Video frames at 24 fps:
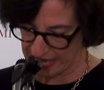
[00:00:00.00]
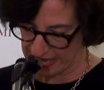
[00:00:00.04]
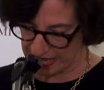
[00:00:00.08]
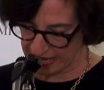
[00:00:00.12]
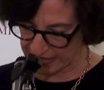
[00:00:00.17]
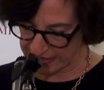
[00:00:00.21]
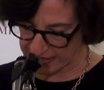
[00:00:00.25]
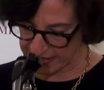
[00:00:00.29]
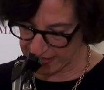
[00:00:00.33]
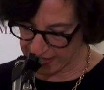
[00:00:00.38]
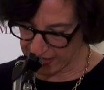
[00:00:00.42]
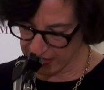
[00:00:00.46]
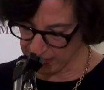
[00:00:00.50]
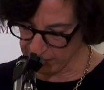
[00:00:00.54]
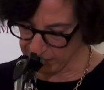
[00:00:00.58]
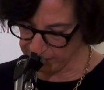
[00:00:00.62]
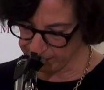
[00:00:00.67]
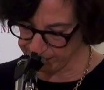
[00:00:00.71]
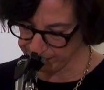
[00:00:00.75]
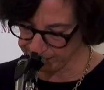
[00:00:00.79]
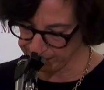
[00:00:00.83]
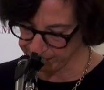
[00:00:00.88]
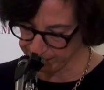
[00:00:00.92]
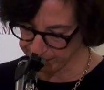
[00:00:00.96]
And
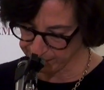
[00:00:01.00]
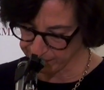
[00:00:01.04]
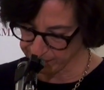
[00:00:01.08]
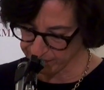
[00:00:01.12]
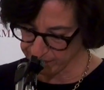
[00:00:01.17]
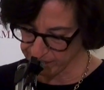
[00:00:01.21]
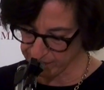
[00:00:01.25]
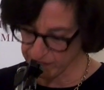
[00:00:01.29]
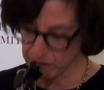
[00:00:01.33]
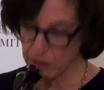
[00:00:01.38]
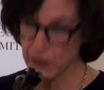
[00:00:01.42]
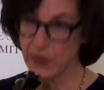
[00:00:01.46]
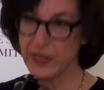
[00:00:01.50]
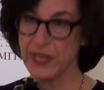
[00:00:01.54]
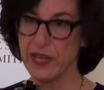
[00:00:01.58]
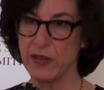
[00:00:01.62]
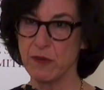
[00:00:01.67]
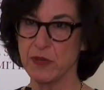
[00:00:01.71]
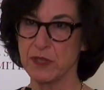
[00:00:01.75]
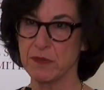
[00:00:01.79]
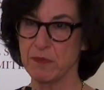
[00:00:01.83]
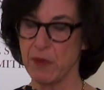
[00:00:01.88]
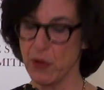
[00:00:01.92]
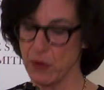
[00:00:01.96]
then, when he
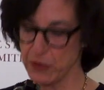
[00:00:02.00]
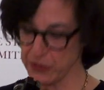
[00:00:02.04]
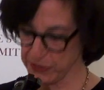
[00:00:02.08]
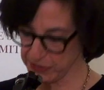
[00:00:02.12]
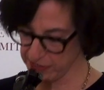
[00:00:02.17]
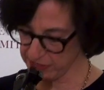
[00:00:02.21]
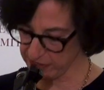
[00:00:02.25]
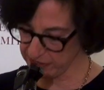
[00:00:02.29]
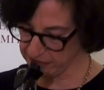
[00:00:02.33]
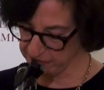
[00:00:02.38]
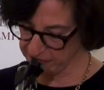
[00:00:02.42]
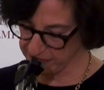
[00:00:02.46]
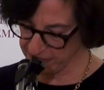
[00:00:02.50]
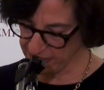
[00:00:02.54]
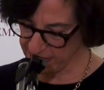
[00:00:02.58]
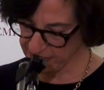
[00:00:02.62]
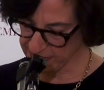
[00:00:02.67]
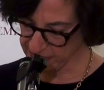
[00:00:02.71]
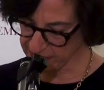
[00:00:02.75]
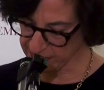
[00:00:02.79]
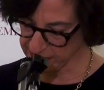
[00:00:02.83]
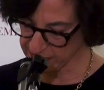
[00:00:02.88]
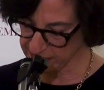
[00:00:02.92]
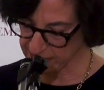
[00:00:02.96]
was posted in
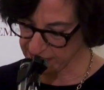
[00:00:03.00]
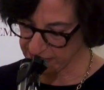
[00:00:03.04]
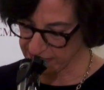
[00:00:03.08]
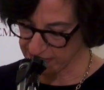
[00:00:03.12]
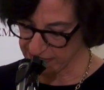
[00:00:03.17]
Vienna,